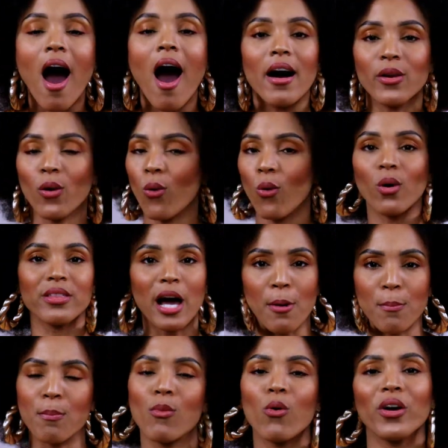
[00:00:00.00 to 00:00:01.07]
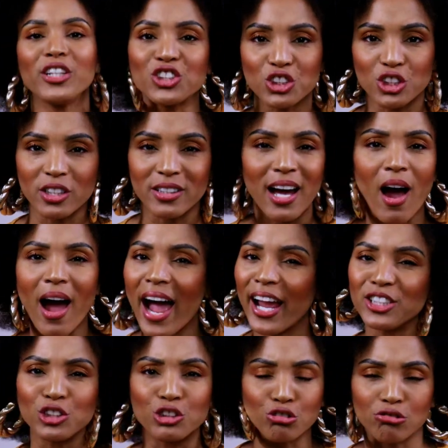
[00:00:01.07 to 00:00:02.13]
on all that moisture, that
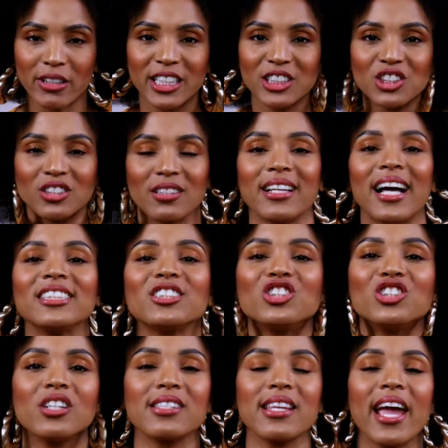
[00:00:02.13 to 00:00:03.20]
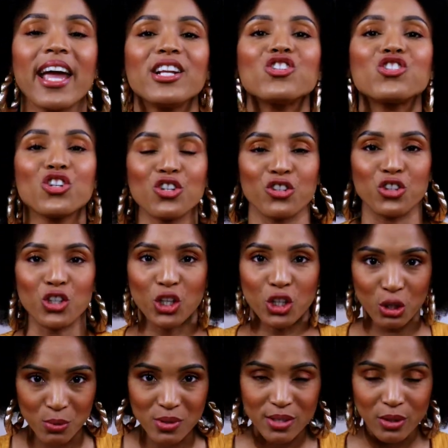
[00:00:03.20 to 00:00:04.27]
hydration that's just entered the
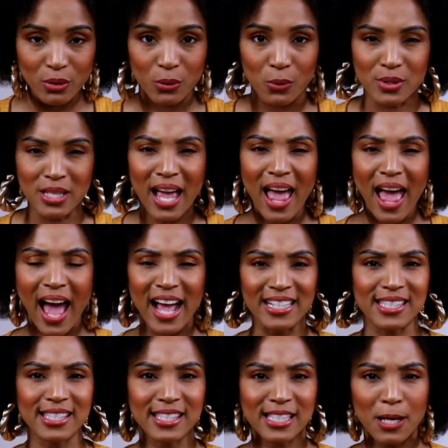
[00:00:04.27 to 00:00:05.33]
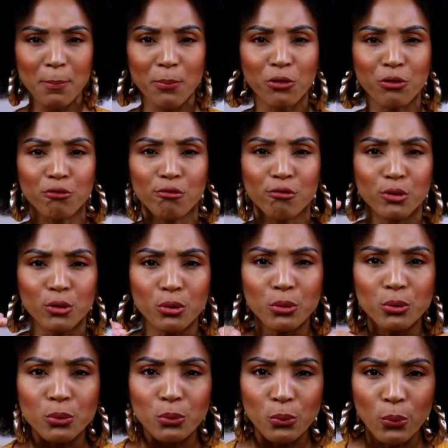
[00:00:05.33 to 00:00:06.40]
cuticles and seep
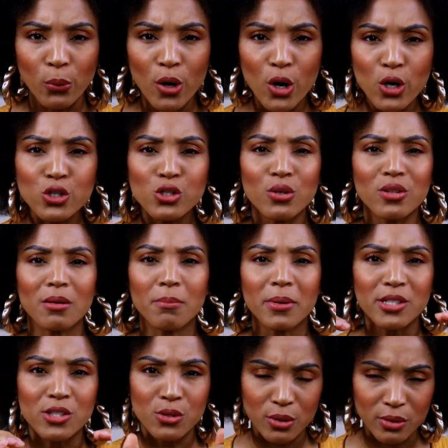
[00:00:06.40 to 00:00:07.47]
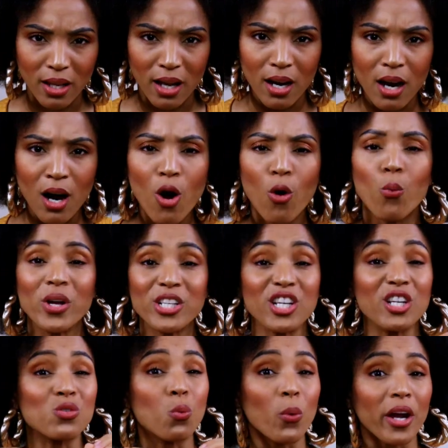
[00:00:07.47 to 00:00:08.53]
through to the medulla,
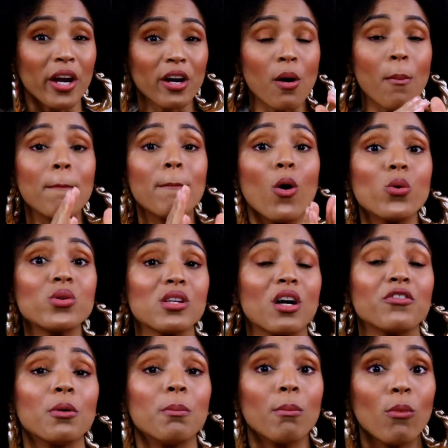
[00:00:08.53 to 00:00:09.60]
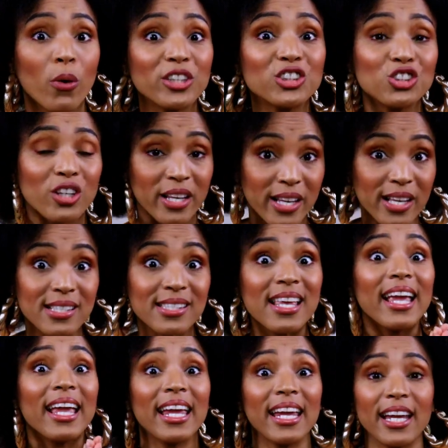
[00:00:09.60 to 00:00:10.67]
which is where most of the moisture is
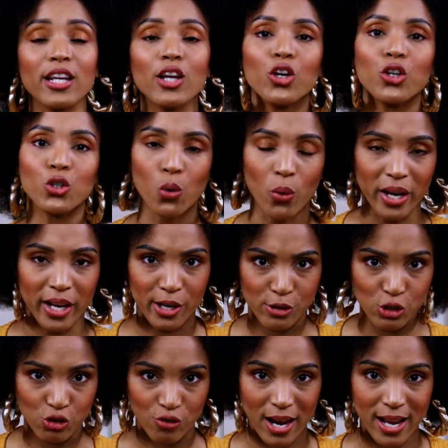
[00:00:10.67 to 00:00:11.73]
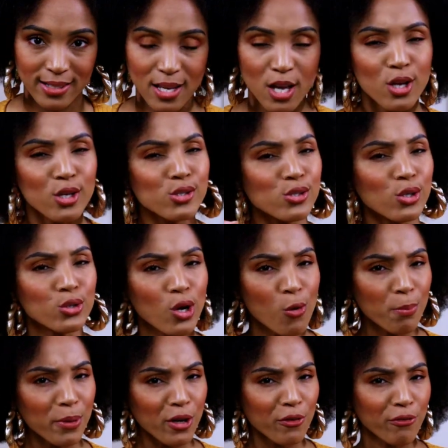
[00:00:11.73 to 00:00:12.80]
in your hair strand. So
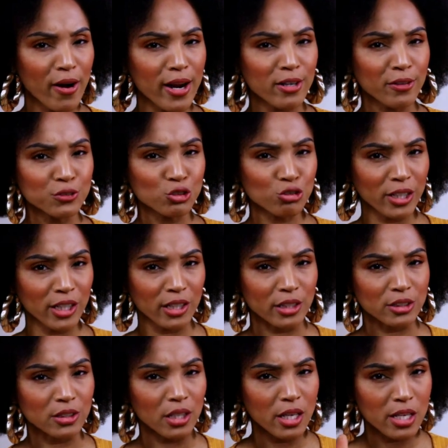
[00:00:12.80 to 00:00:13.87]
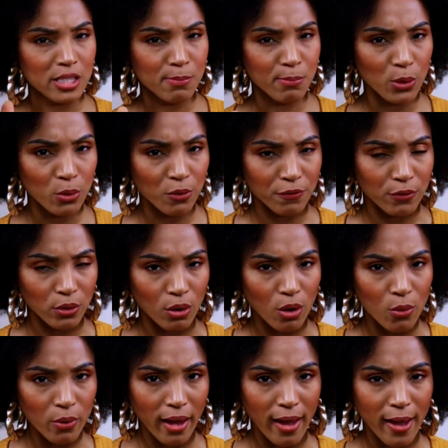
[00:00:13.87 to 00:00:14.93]
don't be afraid of shrinkage. It is beautiful,
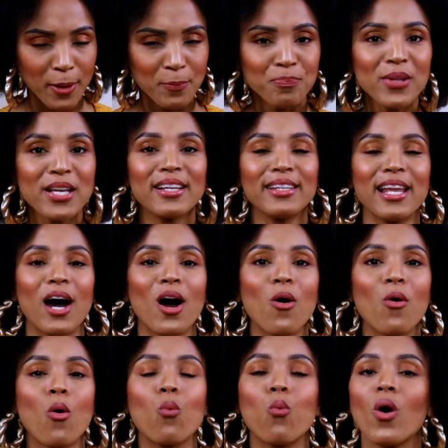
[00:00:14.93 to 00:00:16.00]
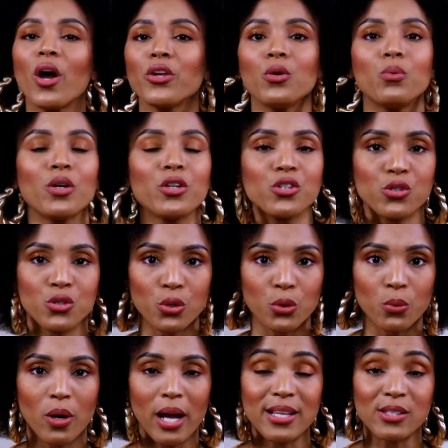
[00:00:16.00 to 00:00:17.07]
okay? Now, what you want to
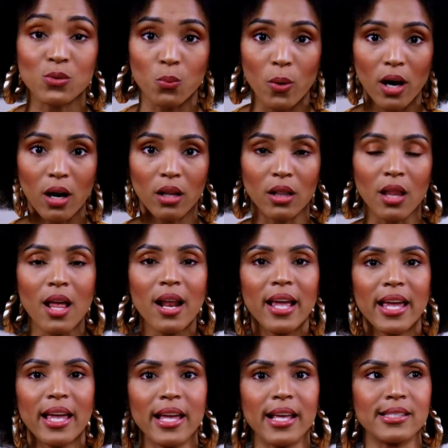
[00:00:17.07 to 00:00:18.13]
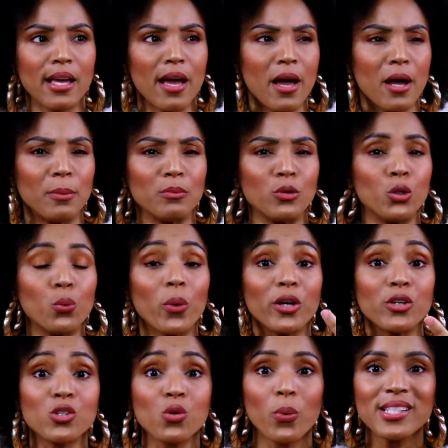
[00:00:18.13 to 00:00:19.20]
do as well is um, you
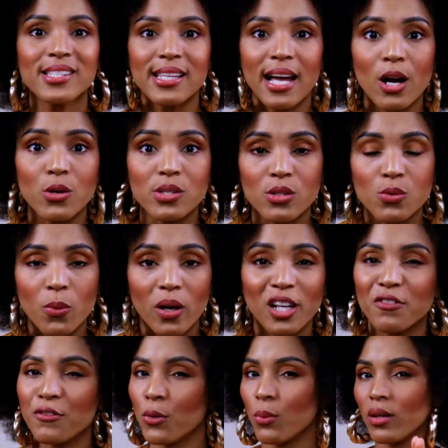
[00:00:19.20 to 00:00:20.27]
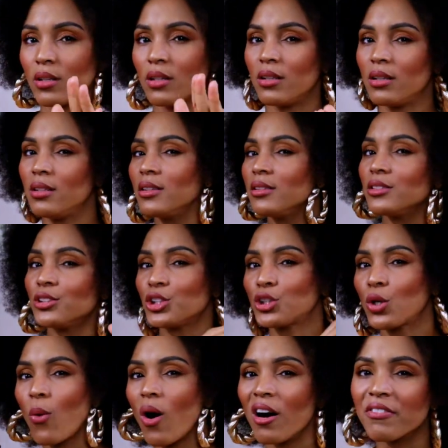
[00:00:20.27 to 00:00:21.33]
wear a twist out as well if you want to
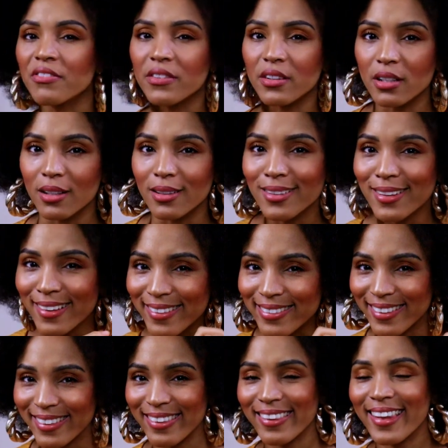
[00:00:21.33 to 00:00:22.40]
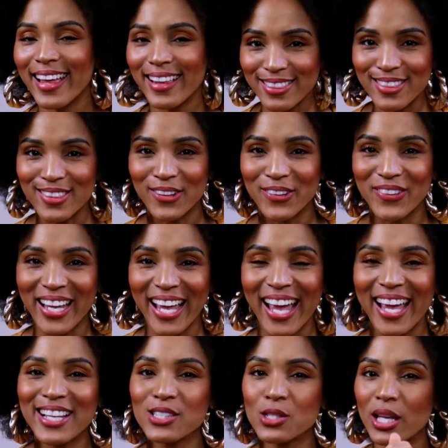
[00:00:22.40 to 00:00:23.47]
show off the the length,
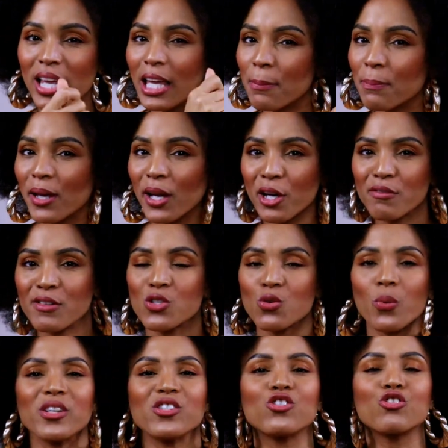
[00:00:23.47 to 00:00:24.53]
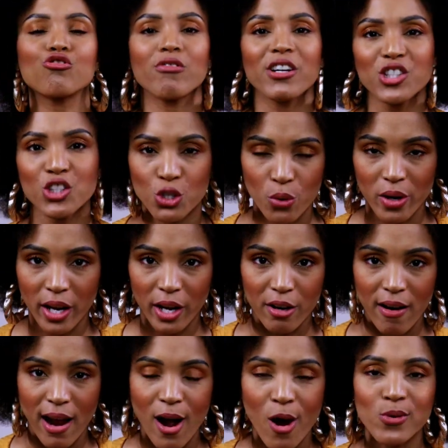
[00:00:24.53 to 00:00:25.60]
okay? Keep your hair in twist, stretch your
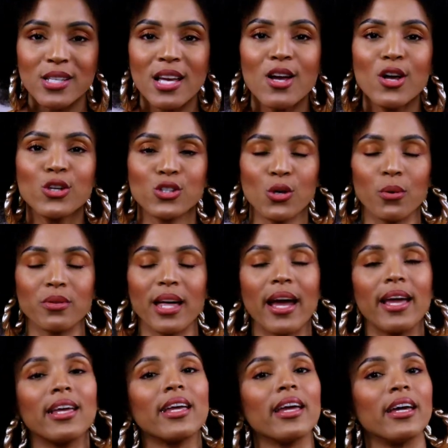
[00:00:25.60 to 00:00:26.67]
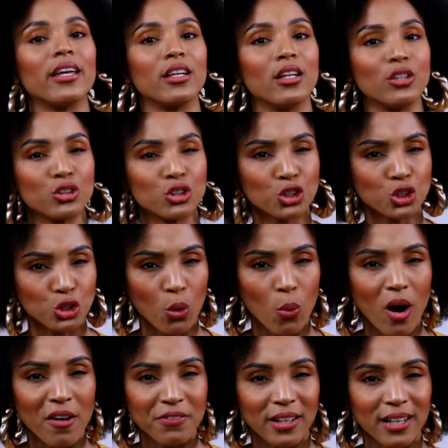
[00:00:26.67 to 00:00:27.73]
hair out so that it can
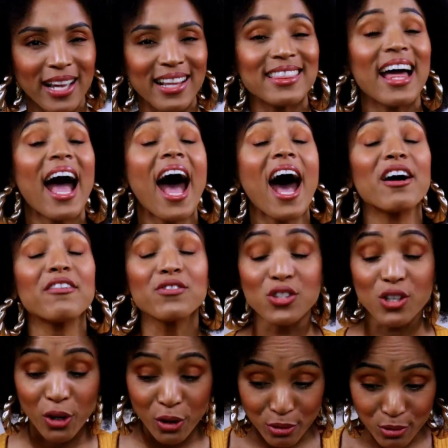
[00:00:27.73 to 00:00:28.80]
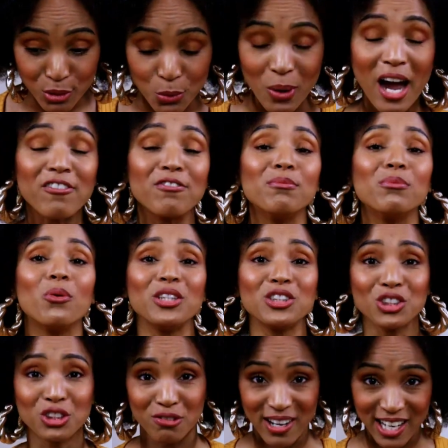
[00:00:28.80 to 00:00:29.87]
show off the length after you have
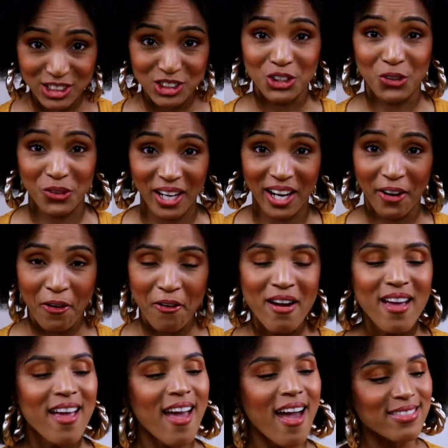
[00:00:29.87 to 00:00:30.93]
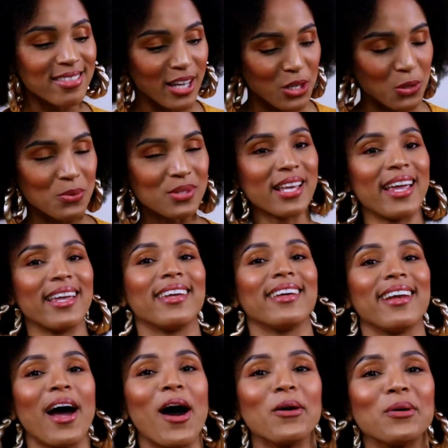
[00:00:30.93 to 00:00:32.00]
moisturized your hair, and then you take
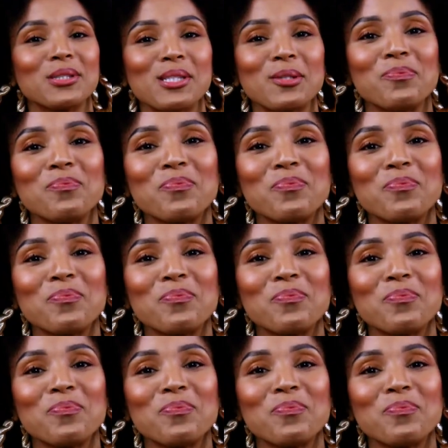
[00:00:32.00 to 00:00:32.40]
it out.